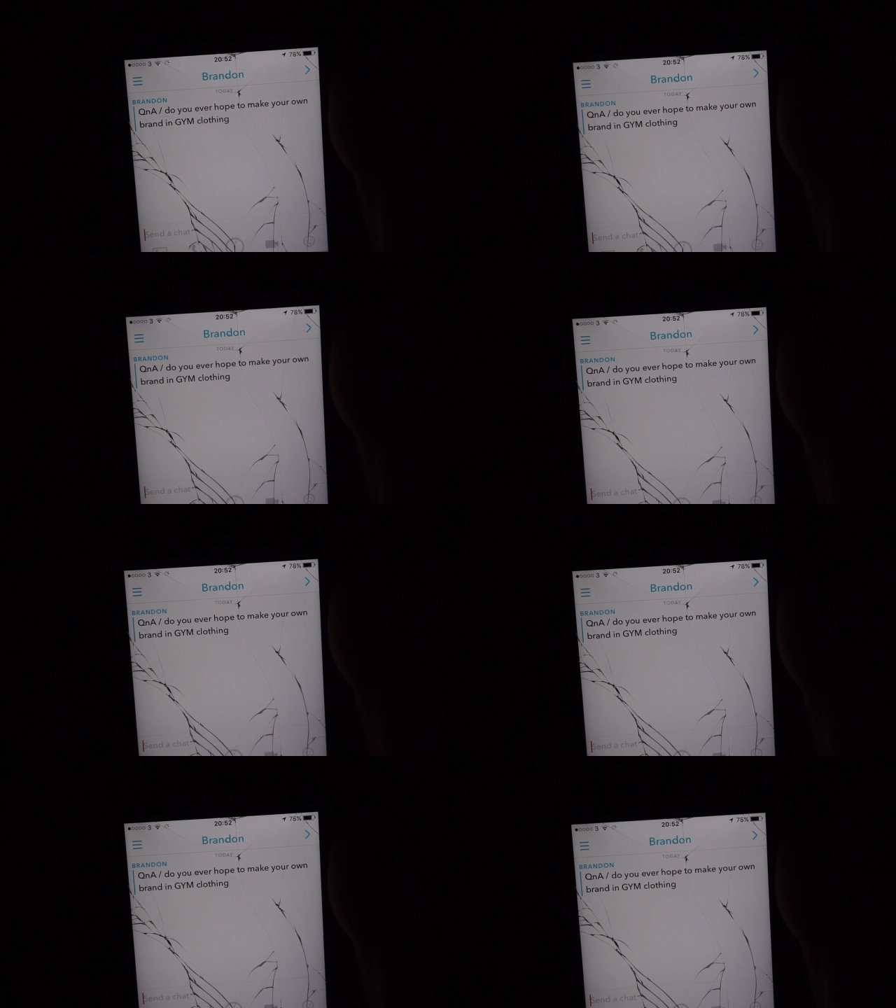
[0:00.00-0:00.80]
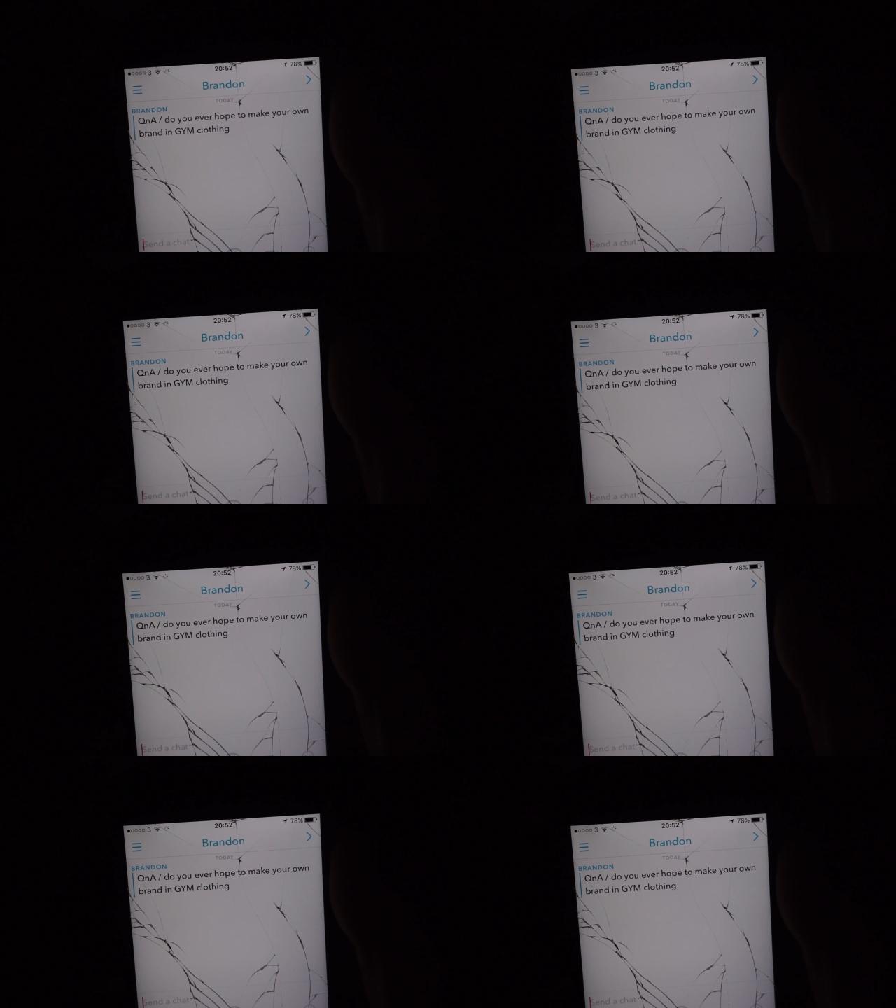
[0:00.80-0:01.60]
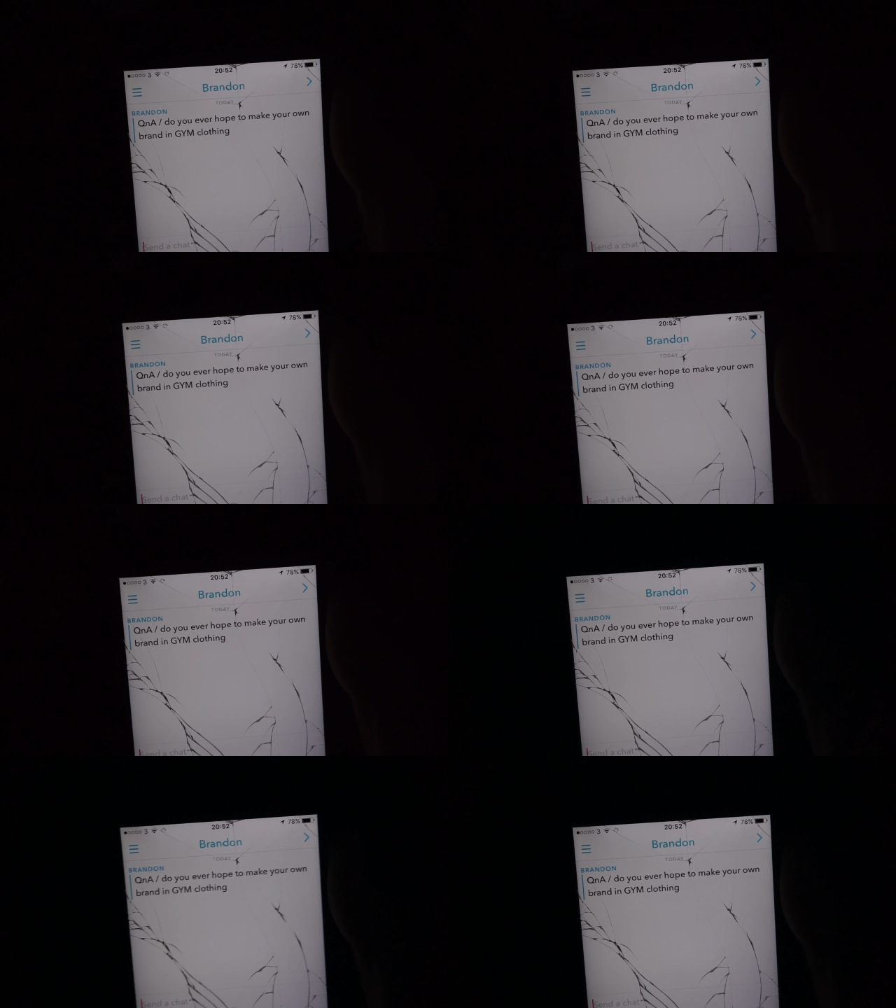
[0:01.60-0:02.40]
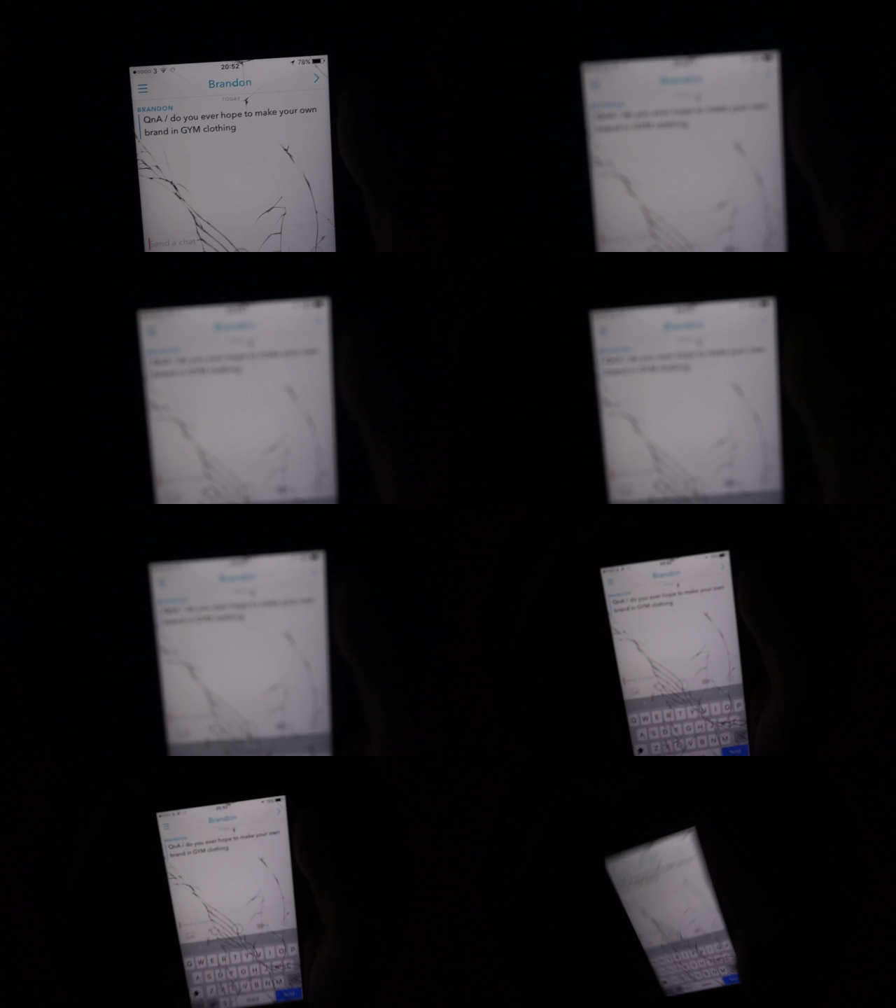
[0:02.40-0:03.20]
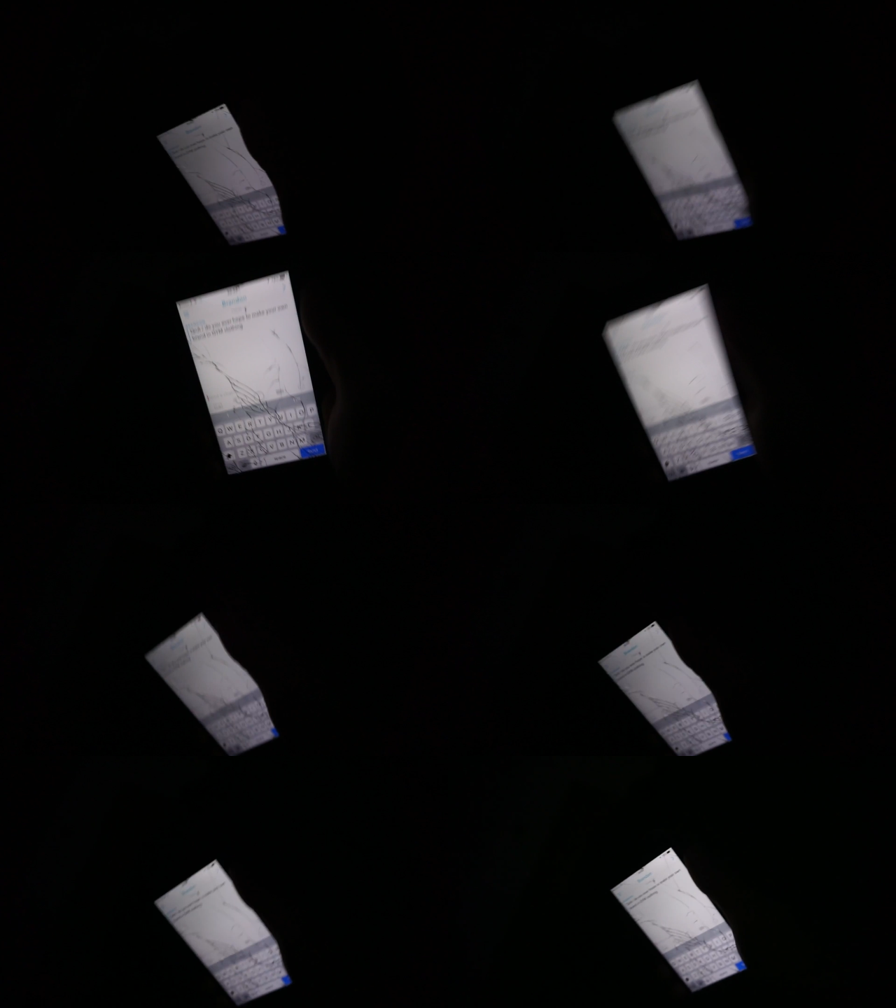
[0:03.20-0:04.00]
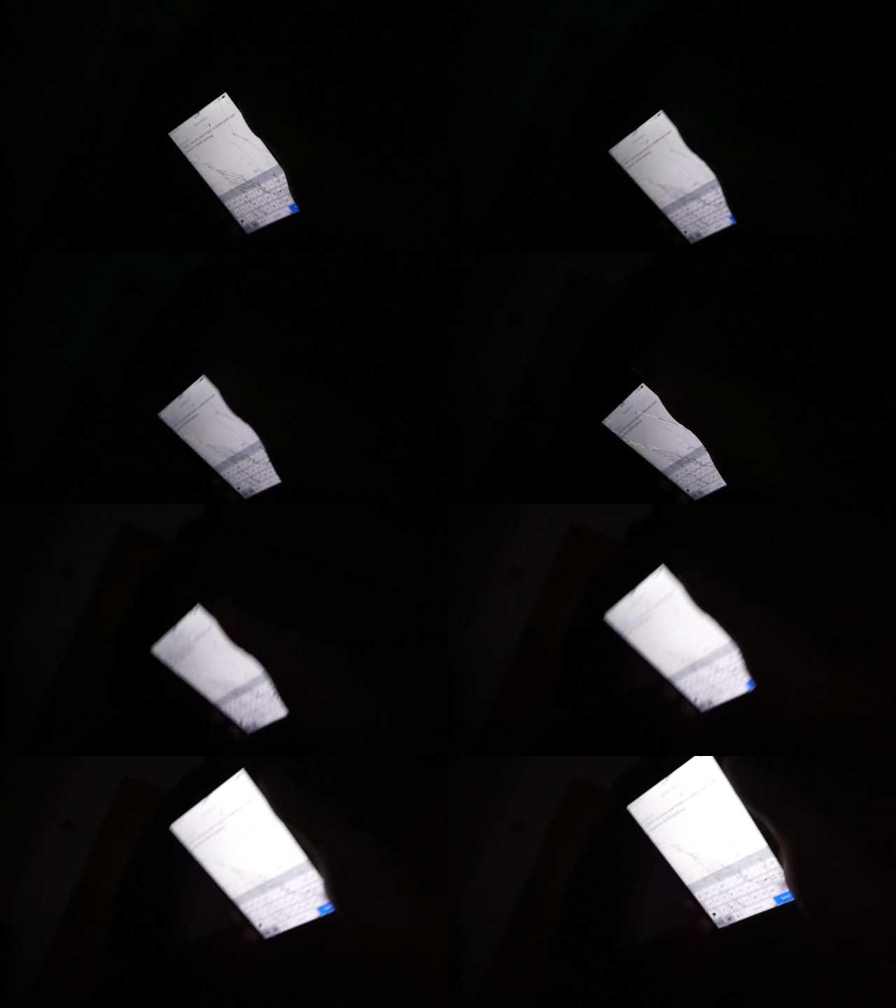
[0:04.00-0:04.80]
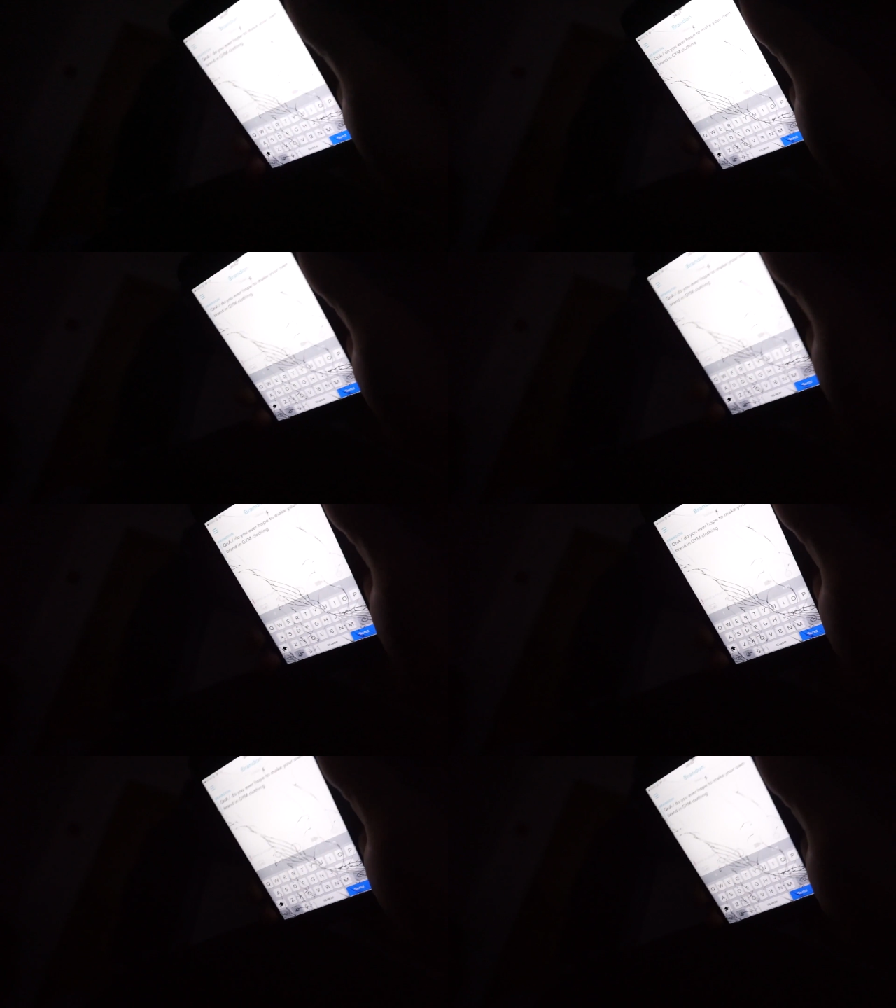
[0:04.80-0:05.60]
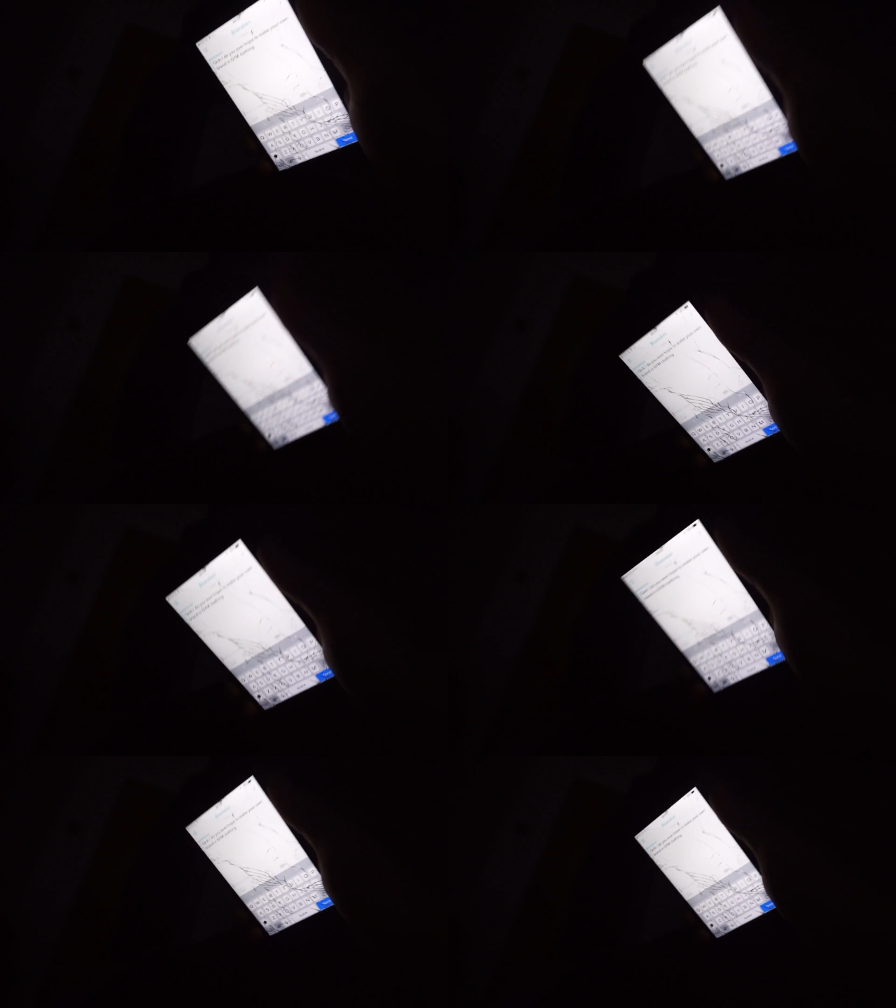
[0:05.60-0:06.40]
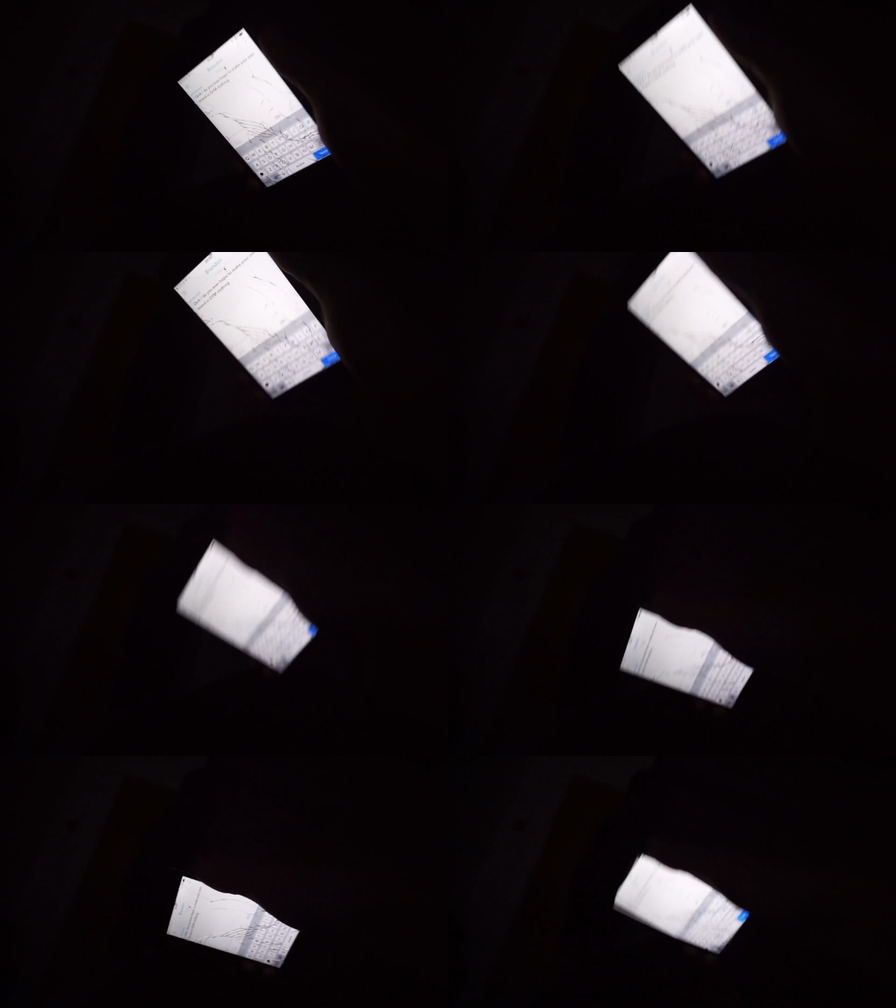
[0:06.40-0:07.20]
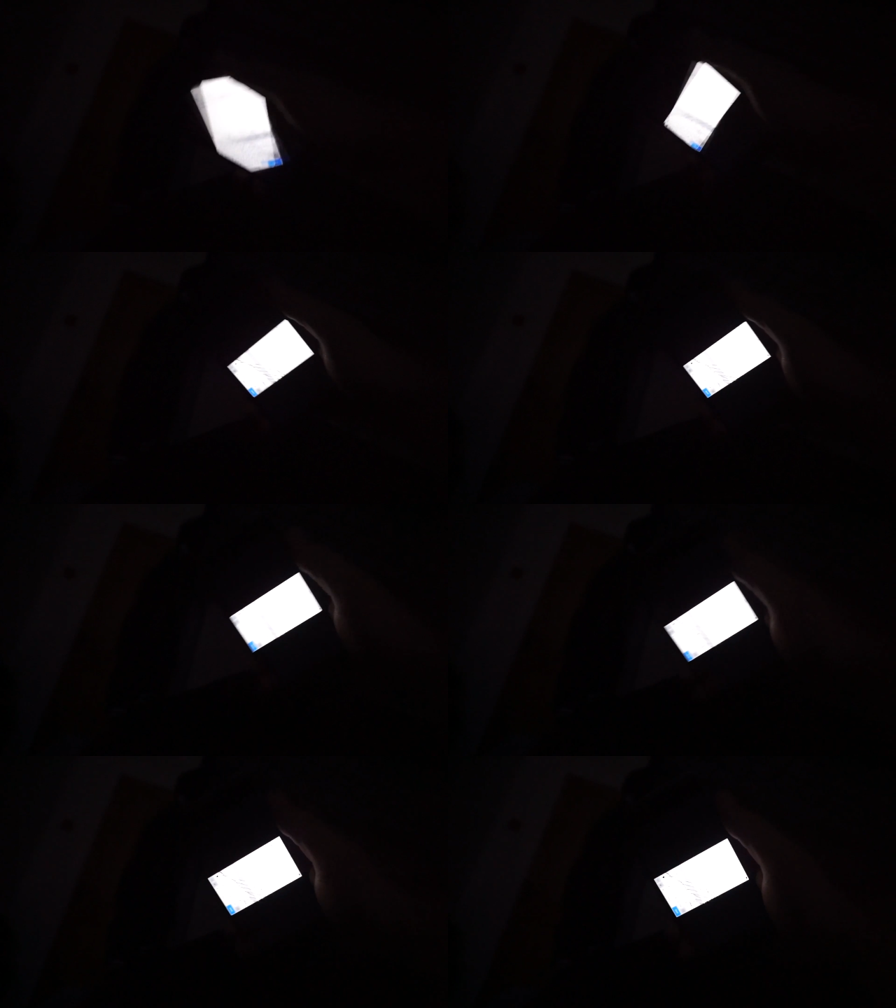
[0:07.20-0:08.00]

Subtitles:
No face is visible, so there are no lips to read.